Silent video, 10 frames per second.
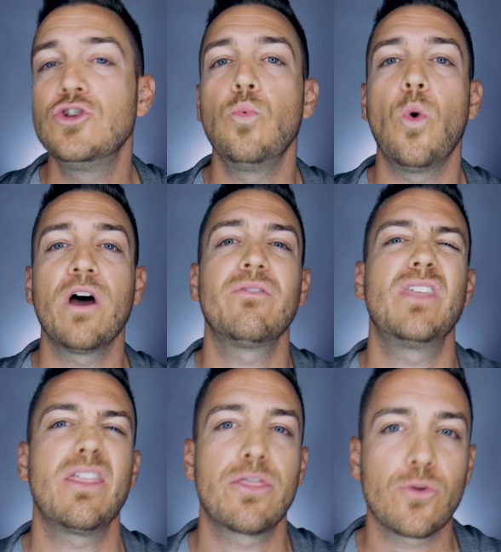to one
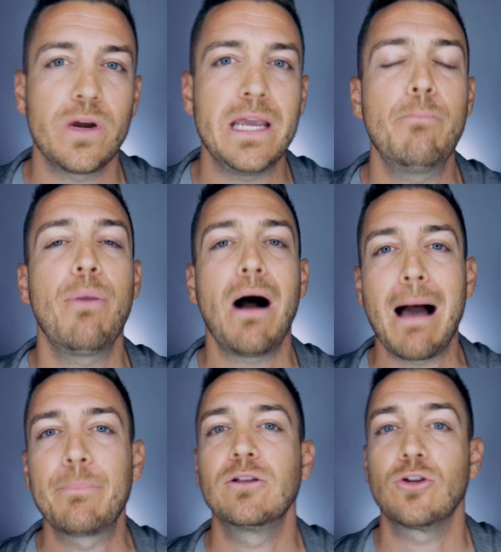of the three
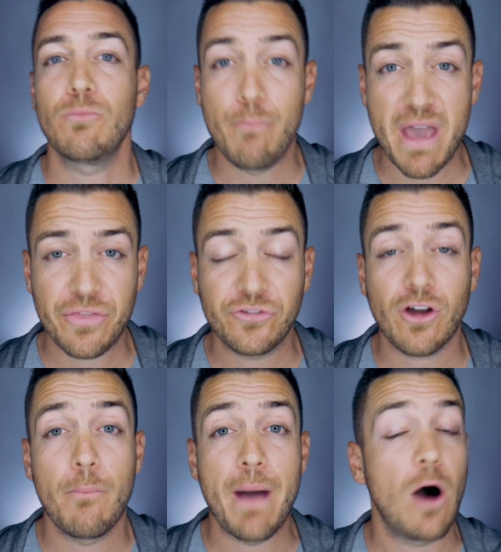popular
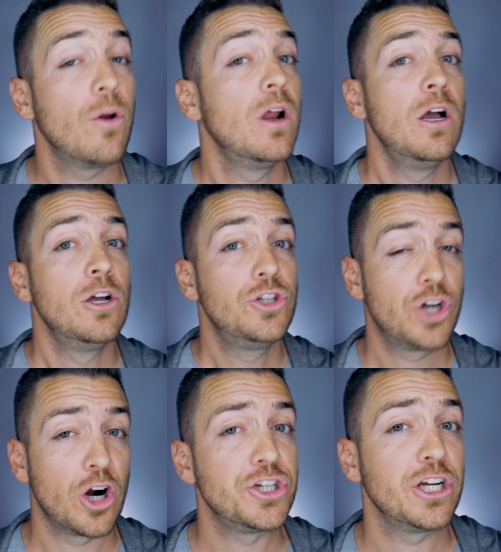myths about
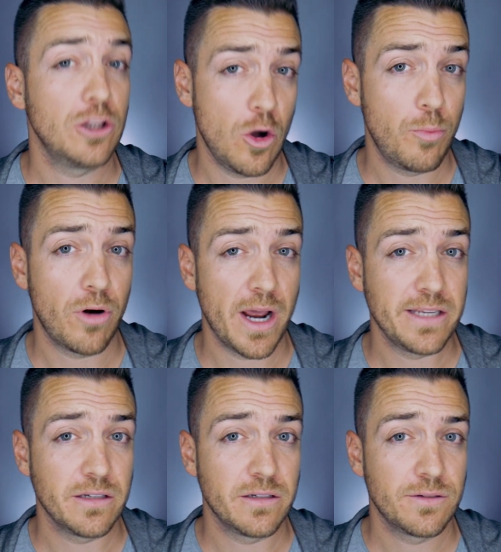charging low
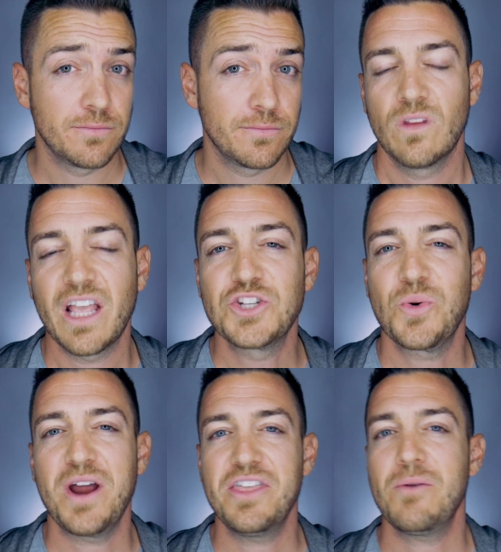prices.
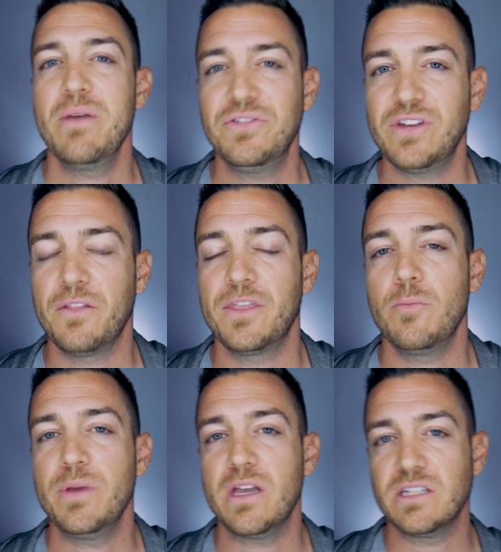That's right. There are myths out
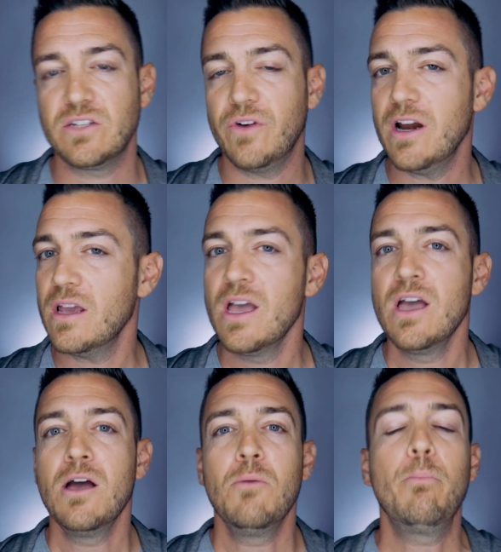there because it's very
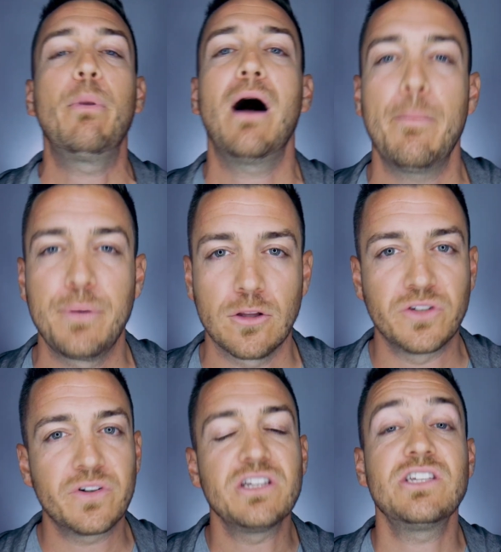
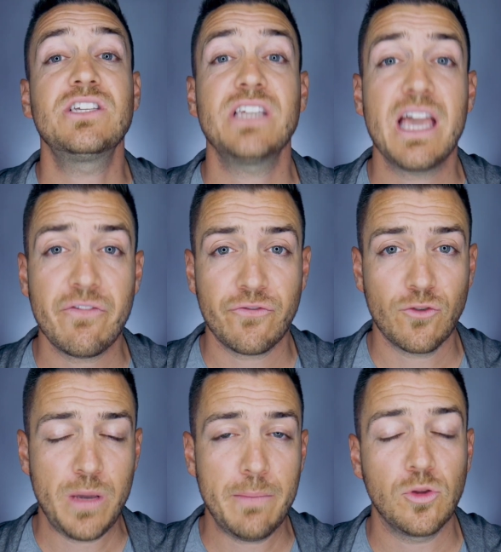popular. It's very safe
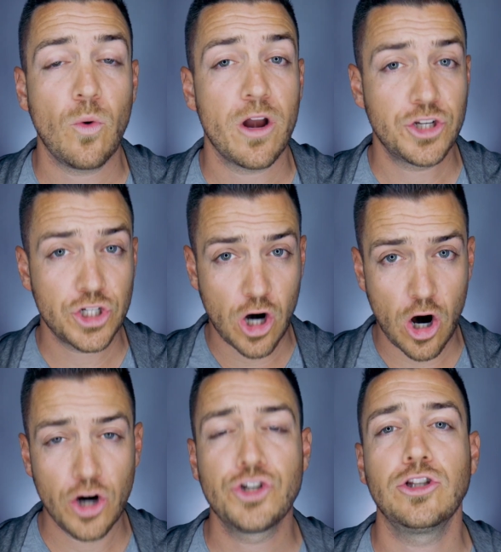for people to want to
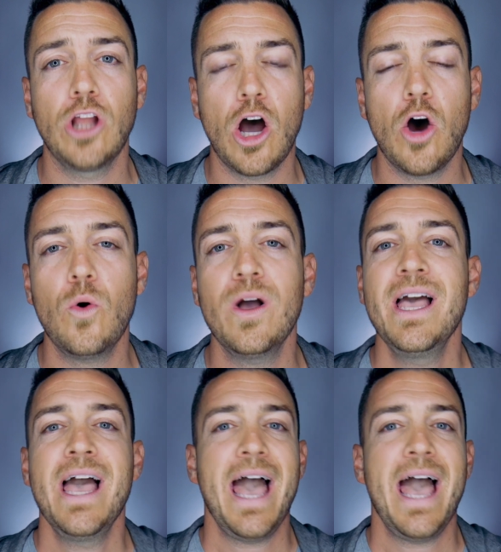charge low